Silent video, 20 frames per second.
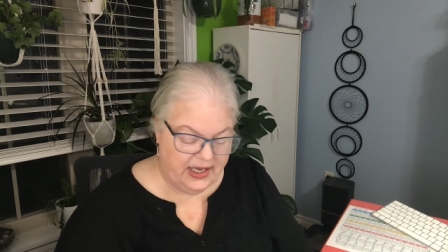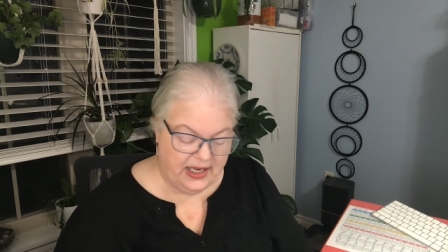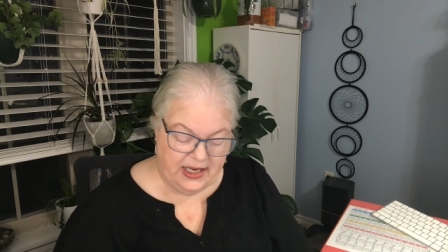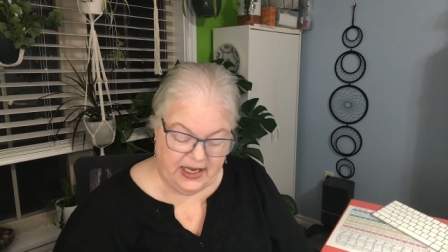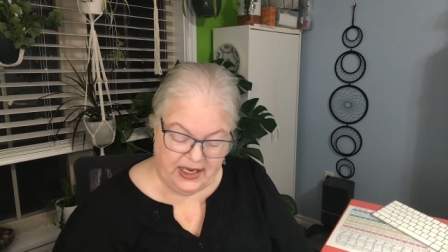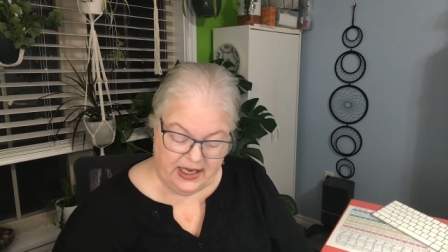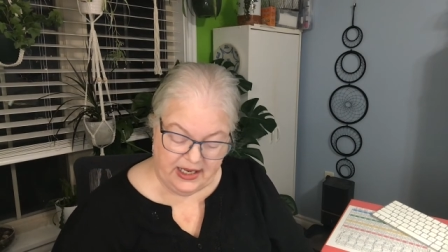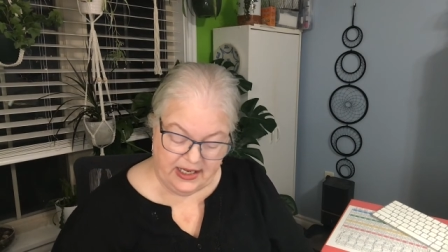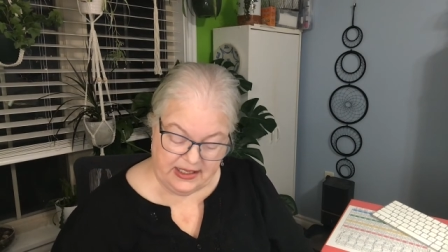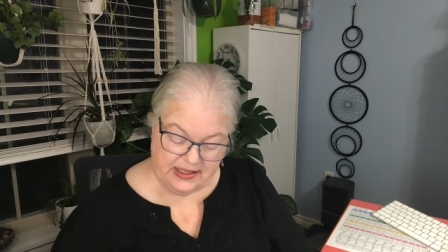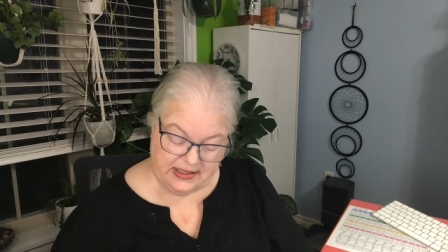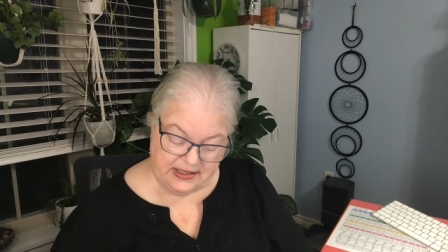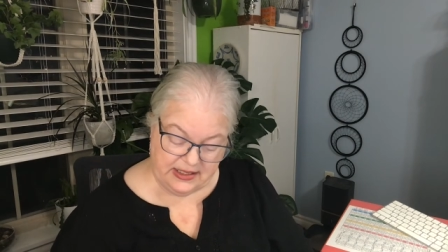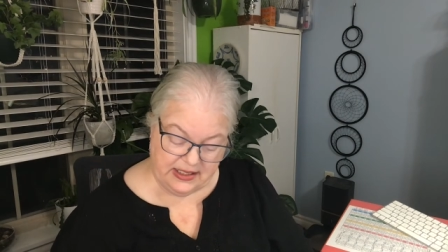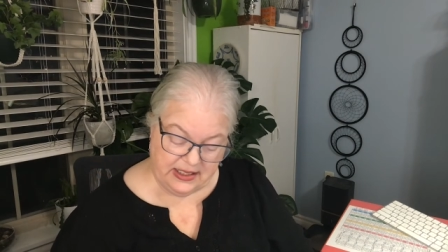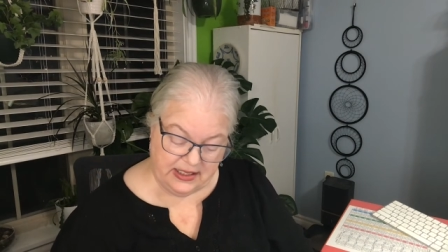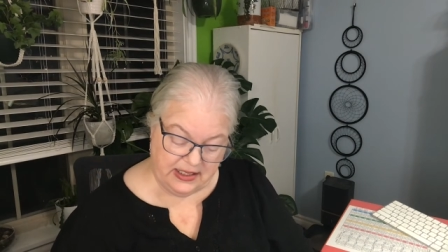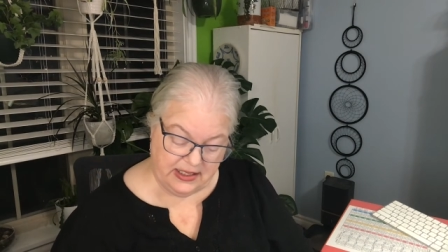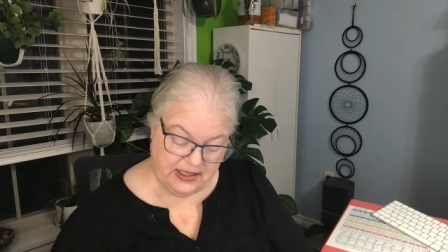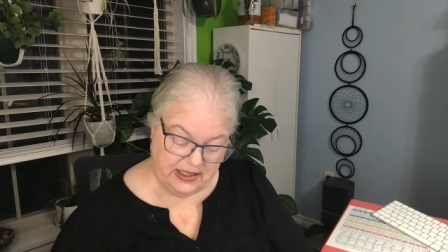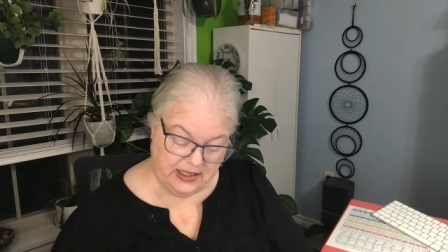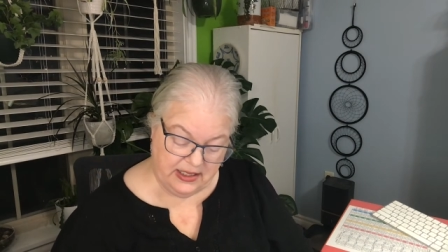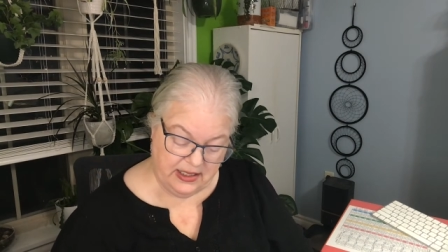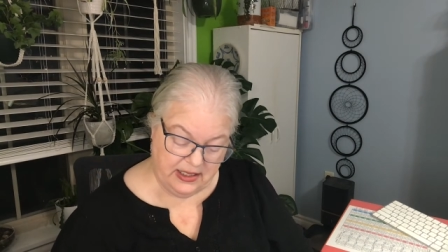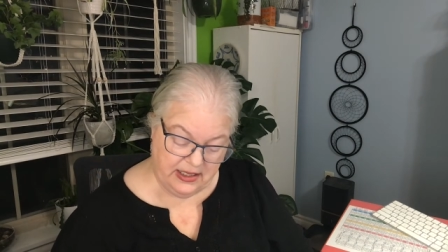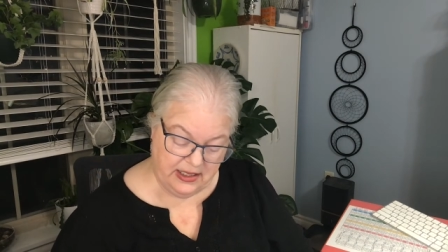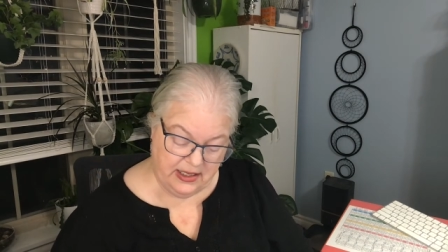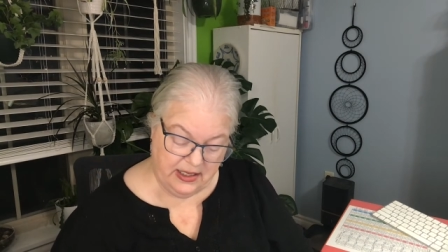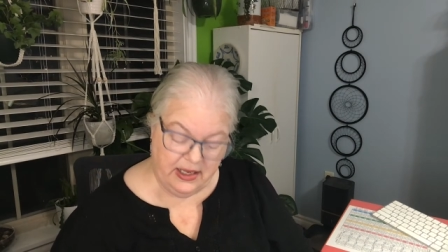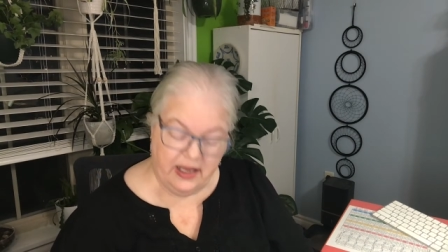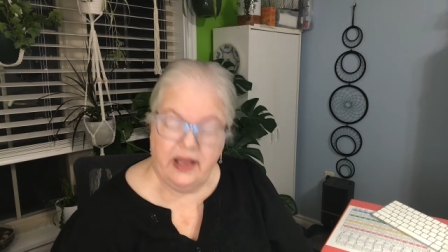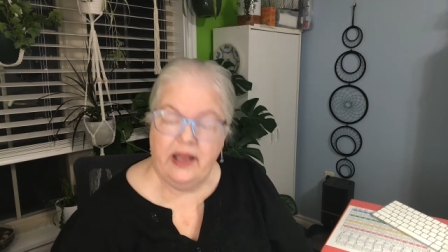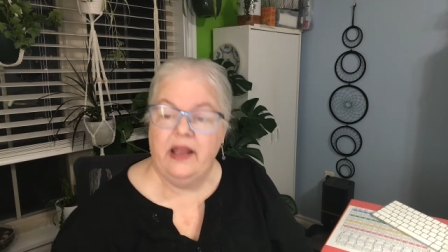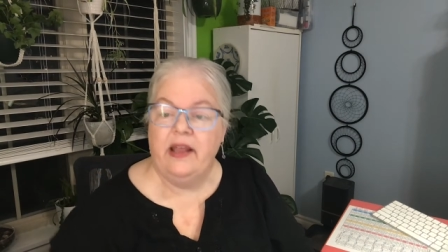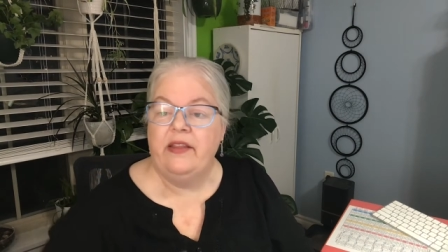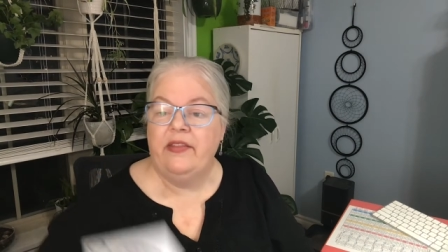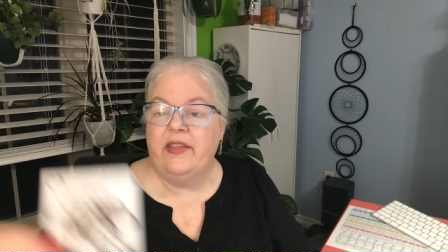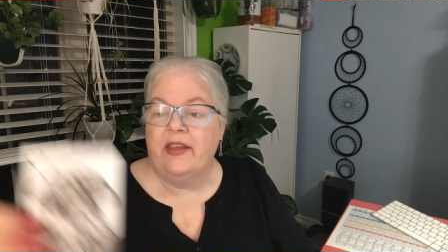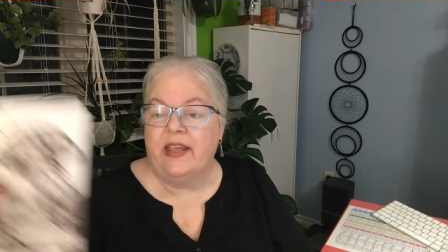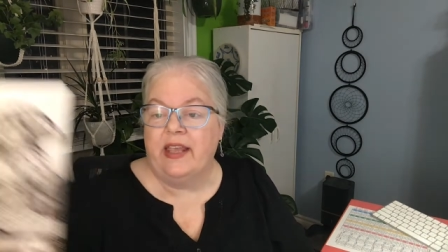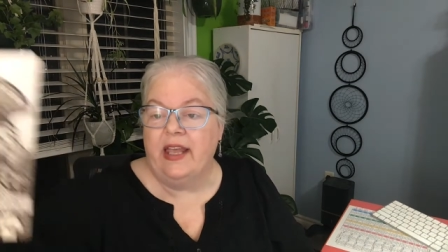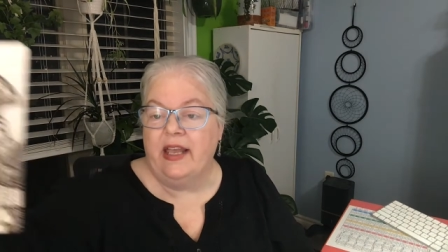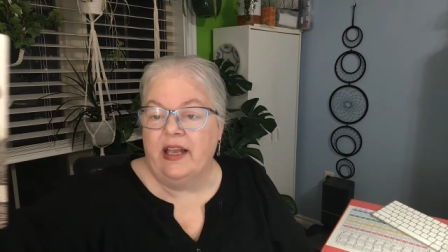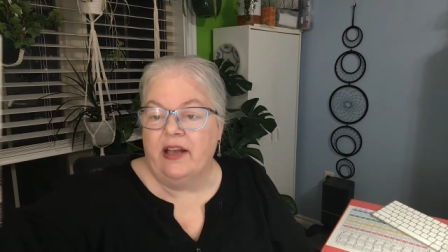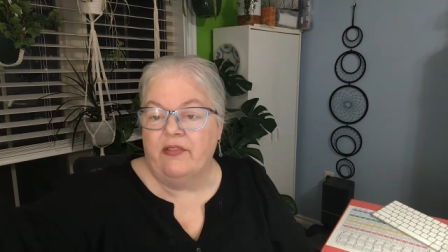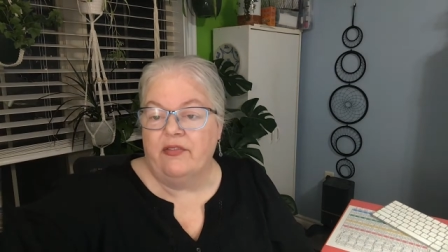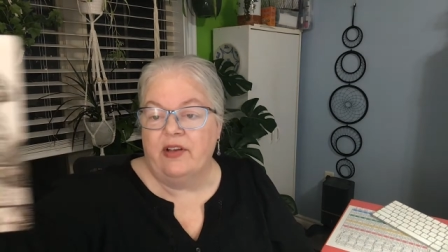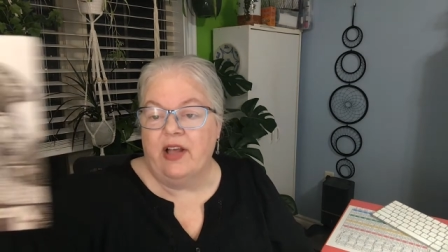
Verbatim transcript: is the King of